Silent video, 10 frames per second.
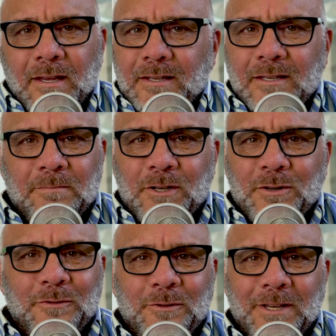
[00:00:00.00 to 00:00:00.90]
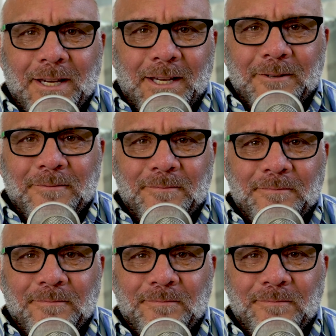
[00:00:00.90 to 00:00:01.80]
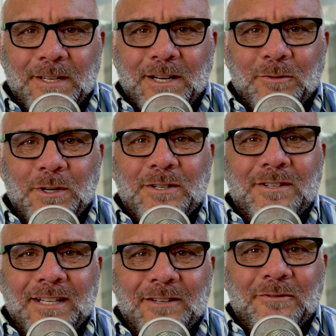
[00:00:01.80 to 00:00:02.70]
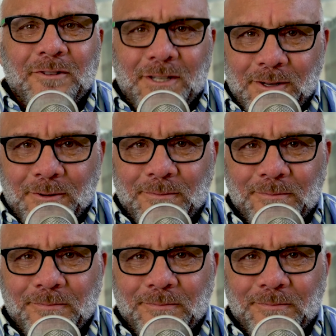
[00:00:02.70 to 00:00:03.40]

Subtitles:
It's a beautiful thing, and I wish it for you.